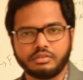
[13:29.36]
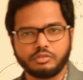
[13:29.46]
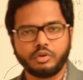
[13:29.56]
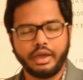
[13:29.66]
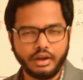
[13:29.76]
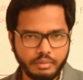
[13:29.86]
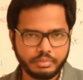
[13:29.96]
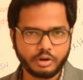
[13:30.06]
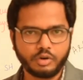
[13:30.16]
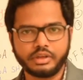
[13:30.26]
So
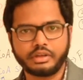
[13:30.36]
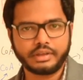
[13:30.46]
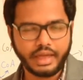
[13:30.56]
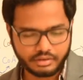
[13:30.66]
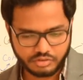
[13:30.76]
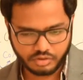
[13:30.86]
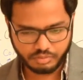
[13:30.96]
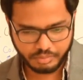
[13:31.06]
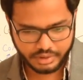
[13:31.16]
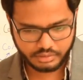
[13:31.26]
anaplerotic
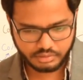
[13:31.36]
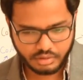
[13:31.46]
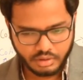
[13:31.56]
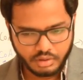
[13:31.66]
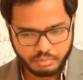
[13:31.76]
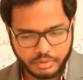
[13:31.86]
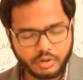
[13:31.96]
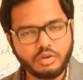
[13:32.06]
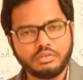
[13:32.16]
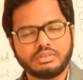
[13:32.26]
reaction means,
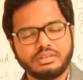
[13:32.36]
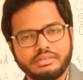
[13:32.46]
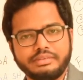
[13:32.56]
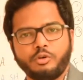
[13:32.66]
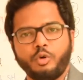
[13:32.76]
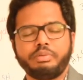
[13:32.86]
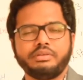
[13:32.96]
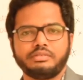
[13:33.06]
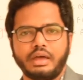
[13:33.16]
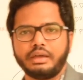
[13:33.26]
because this is an
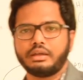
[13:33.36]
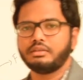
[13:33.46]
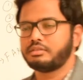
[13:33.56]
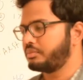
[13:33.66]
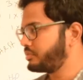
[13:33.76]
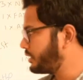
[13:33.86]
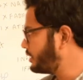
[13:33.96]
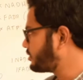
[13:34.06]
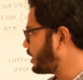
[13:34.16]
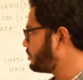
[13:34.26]
open cycle, the
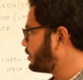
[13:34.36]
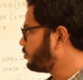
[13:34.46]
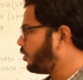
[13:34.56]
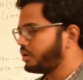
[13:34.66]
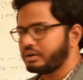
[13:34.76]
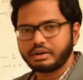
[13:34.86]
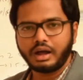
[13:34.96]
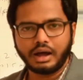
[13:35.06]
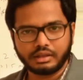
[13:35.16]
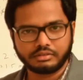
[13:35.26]
substrates can be involved
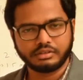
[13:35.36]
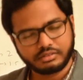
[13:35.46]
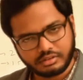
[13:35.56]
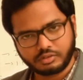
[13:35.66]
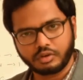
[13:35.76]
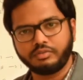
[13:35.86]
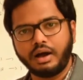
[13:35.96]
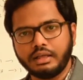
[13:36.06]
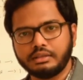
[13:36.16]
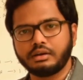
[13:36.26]
in other synthesis of
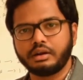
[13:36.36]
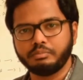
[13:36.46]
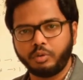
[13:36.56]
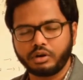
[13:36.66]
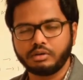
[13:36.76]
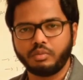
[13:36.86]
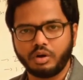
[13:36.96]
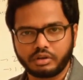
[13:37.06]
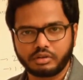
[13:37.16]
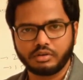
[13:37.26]
other important
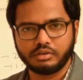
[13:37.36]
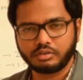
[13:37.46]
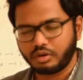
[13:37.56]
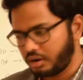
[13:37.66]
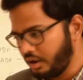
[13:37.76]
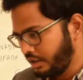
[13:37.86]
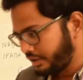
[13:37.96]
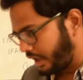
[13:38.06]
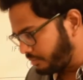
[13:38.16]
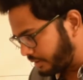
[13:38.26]
molecules or
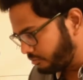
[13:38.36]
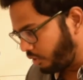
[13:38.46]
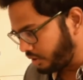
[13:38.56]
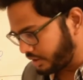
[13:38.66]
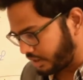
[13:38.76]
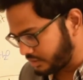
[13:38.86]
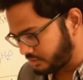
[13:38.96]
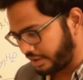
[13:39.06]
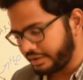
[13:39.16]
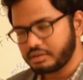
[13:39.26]
can be involved in other
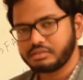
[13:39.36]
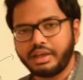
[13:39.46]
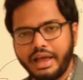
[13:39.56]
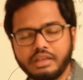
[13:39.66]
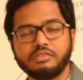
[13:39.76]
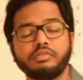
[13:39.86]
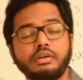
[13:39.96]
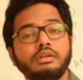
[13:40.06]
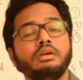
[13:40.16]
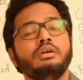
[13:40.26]
cycles as well.